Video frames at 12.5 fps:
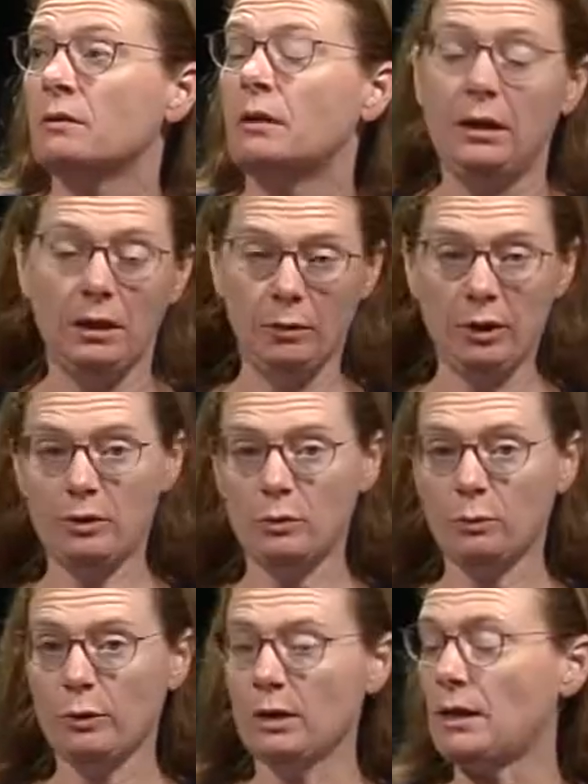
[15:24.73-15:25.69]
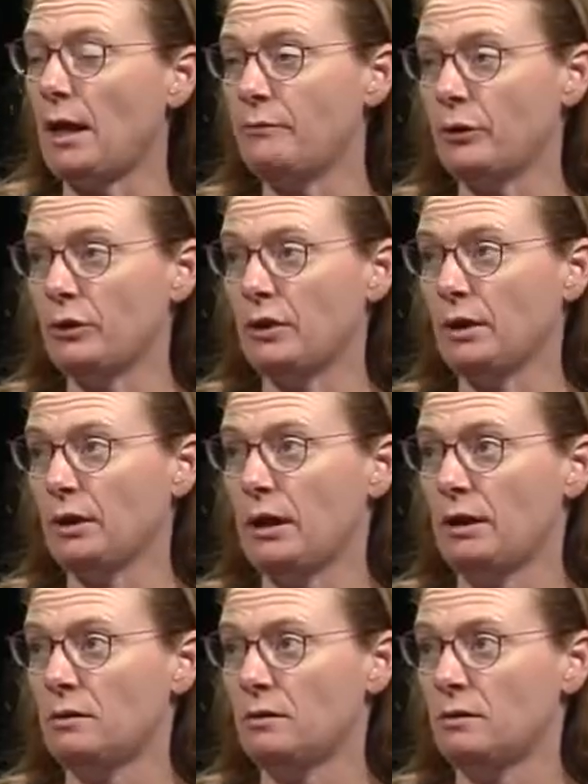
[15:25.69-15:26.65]
an image with a diverging
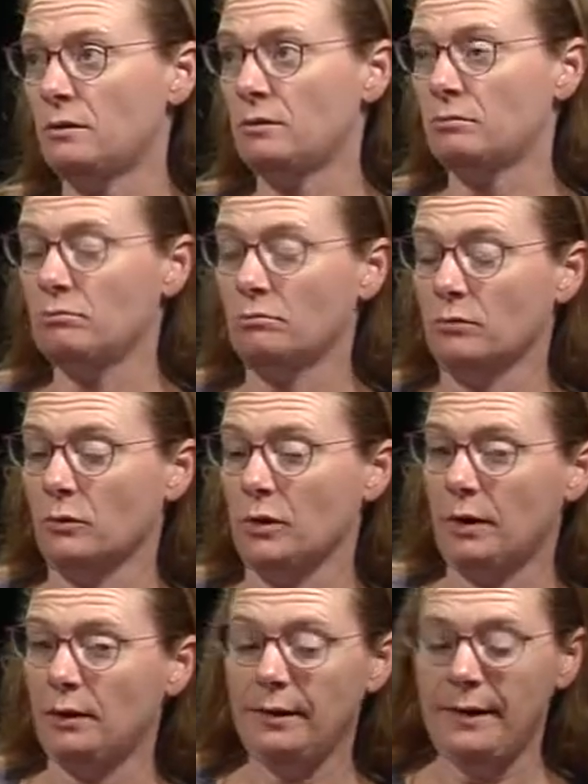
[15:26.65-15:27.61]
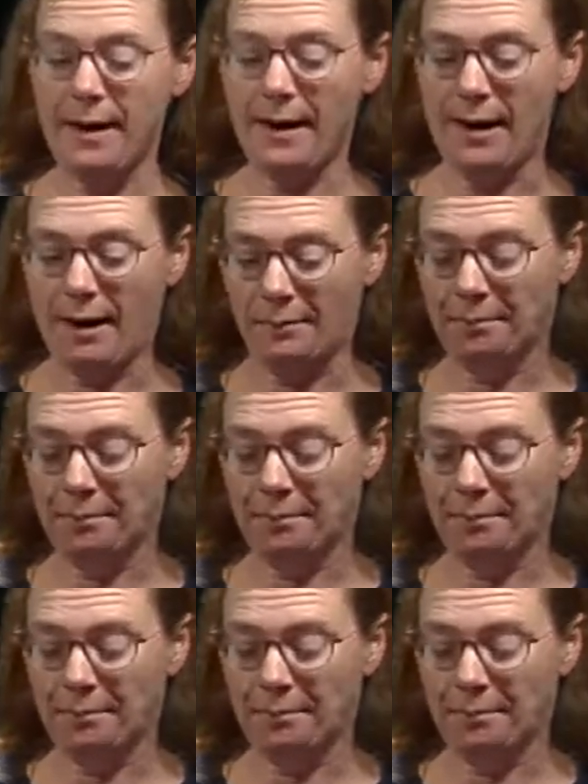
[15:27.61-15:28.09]
lens? Well, yeah.